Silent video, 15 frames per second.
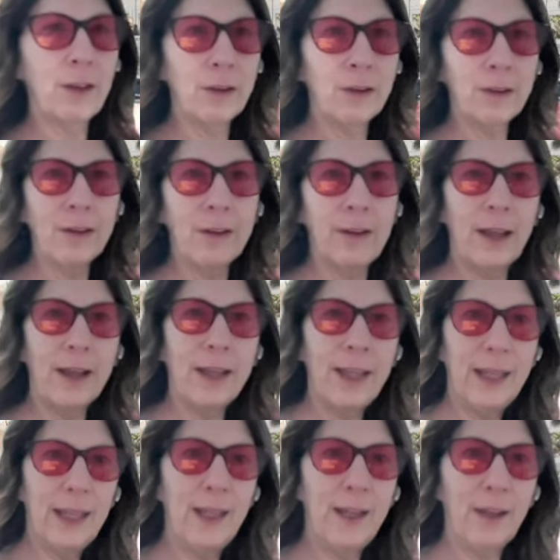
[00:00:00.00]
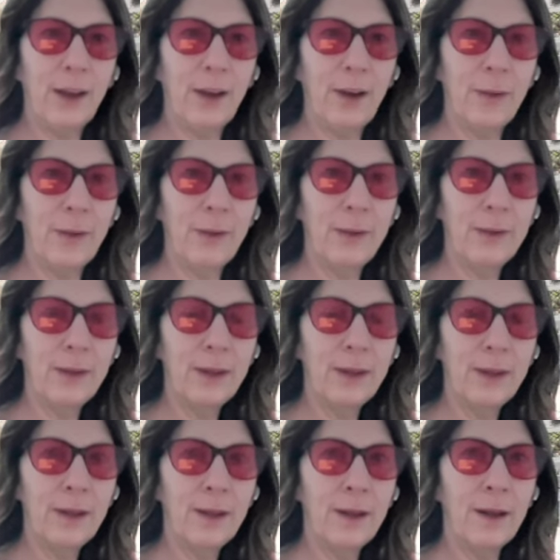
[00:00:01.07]
looked like ego.
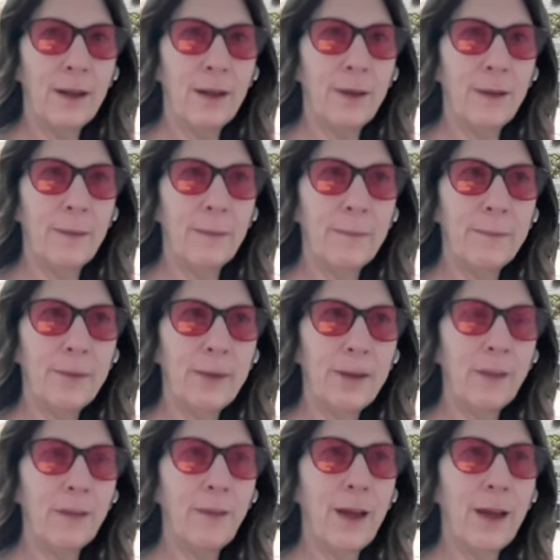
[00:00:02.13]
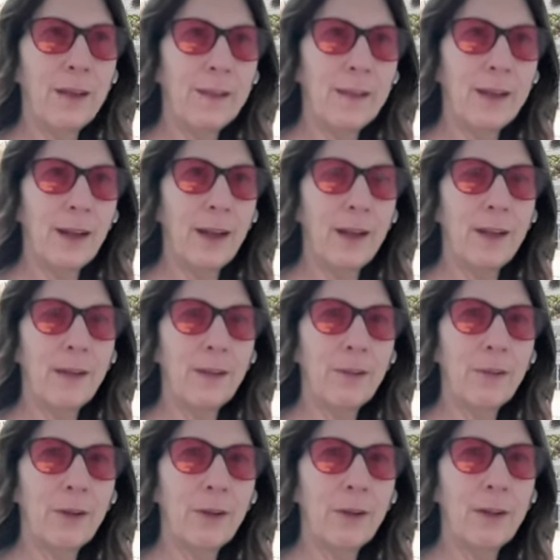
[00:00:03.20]
It's fascinating
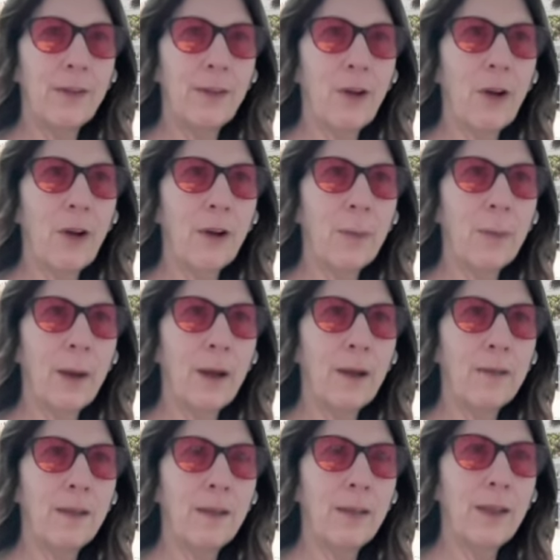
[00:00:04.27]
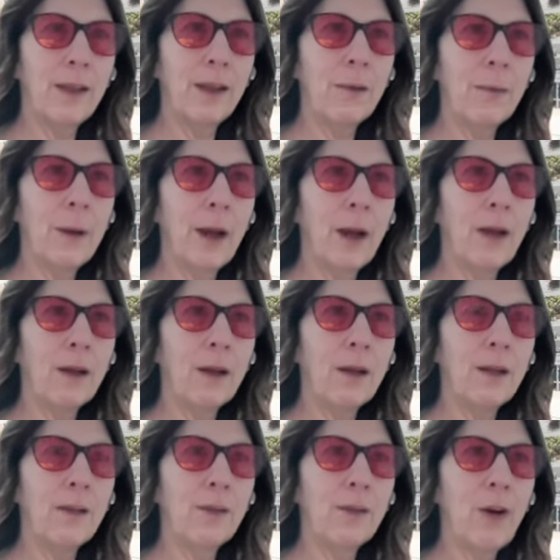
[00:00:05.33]
to really talk about, to think about
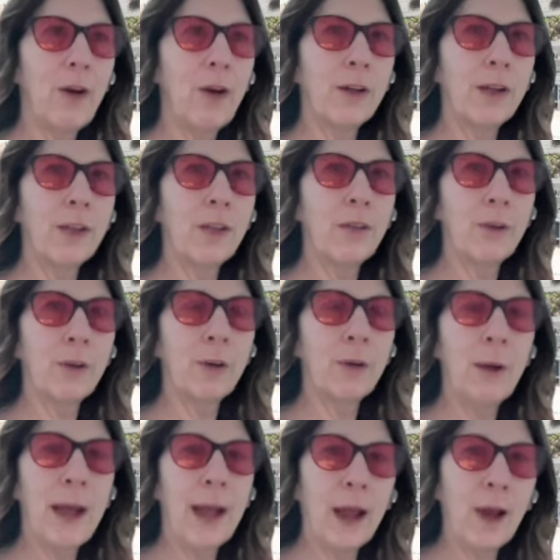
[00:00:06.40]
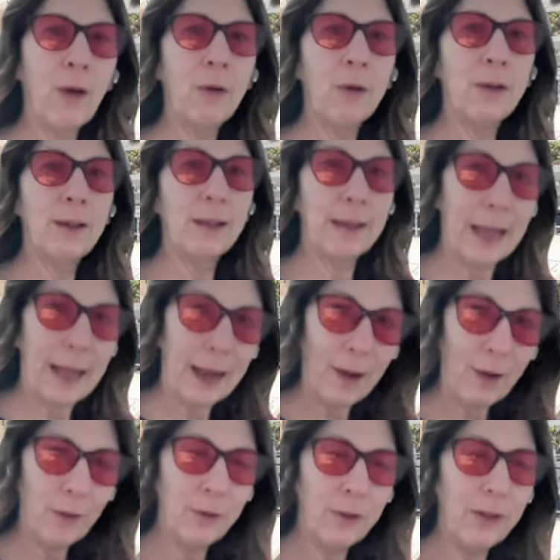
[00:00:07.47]
it and talk it through out
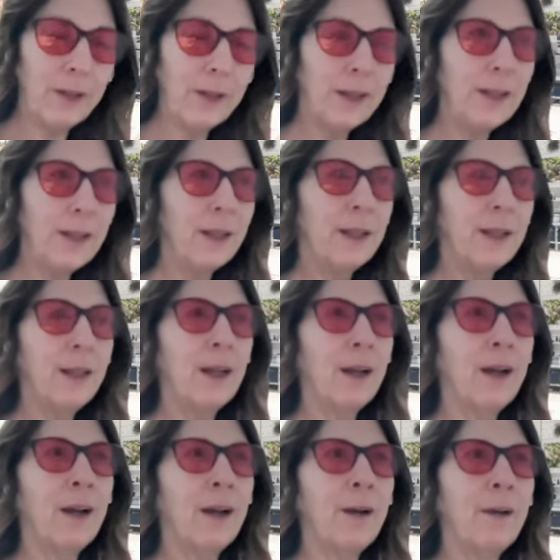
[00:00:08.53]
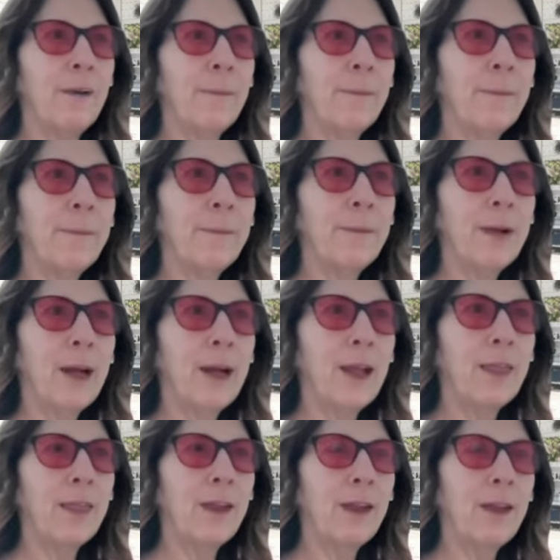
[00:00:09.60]
loud.
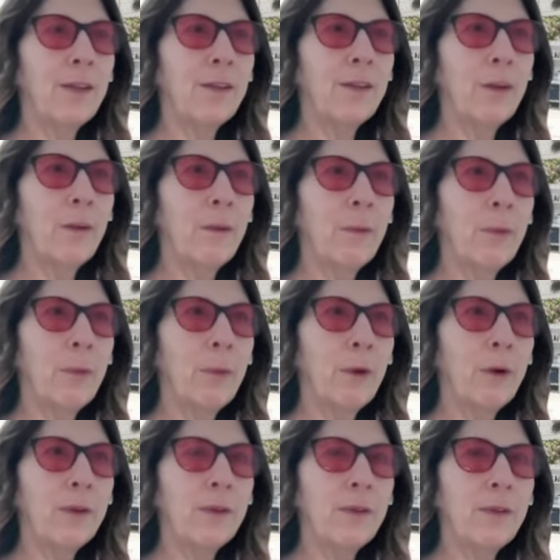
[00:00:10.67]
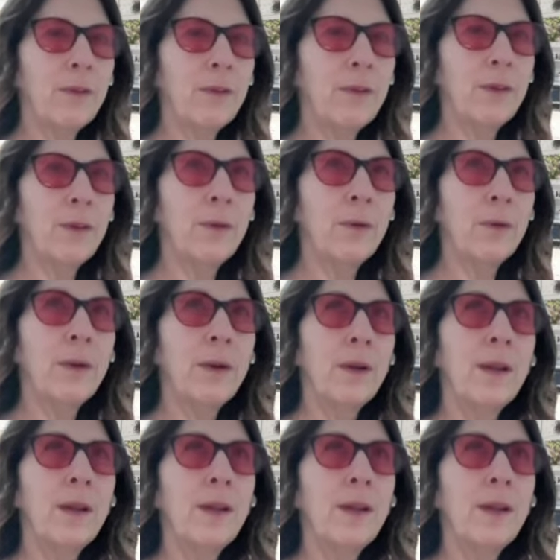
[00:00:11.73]
I think it's so important to